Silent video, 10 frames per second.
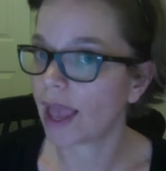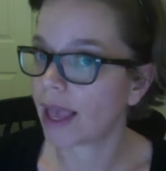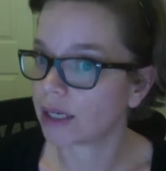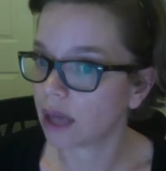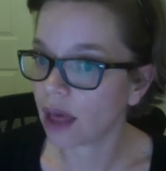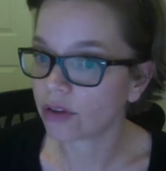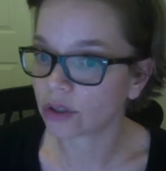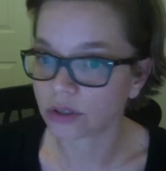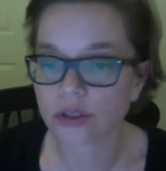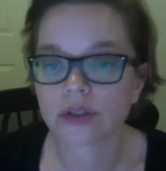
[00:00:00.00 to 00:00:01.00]
and
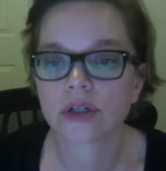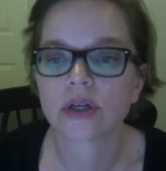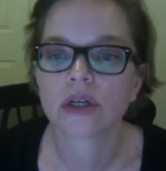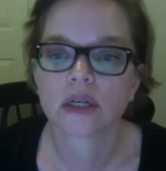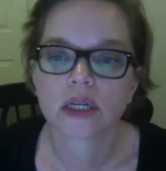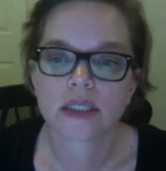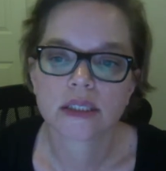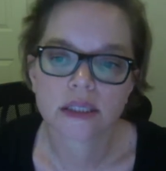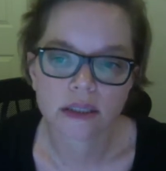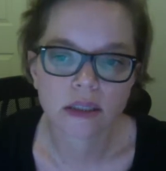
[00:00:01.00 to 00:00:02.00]
others.
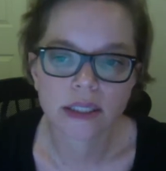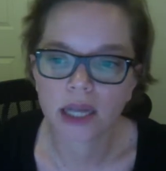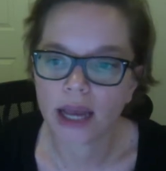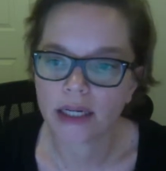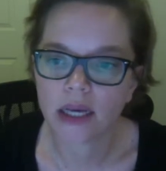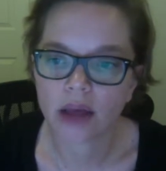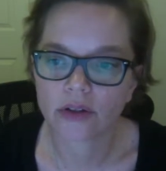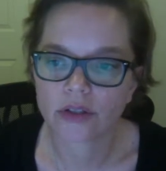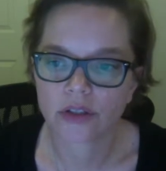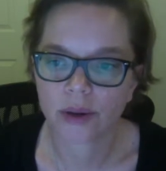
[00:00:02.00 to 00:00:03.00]
Still, enlightening
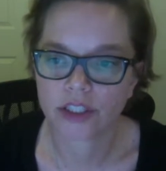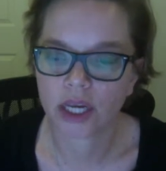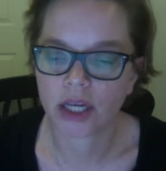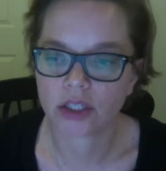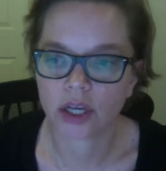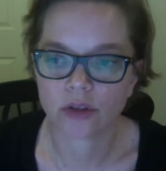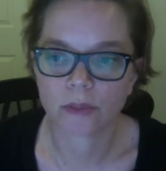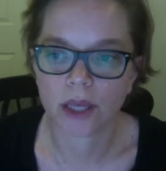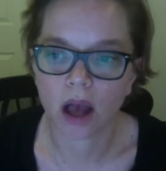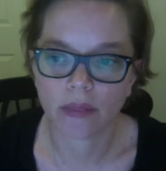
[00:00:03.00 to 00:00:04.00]
others through education goes
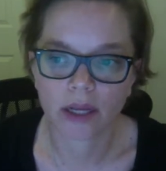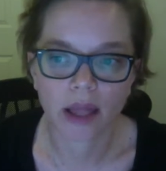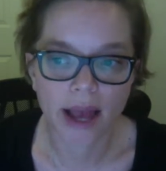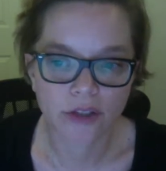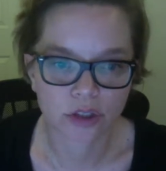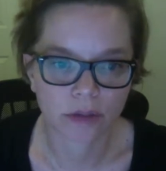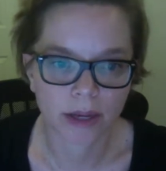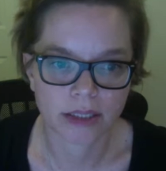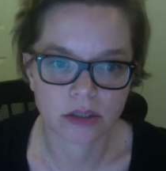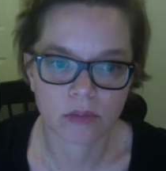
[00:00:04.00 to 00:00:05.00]
beyond the classroom,
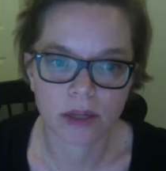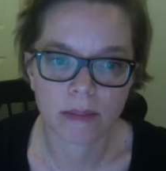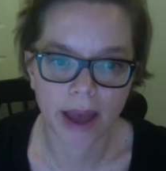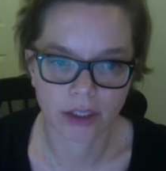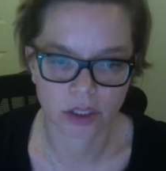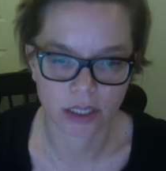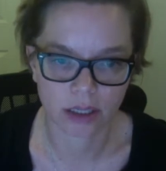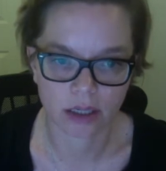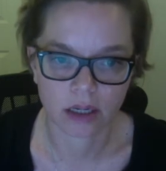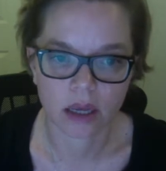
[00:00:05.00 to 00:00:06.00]
as Newman imagined it.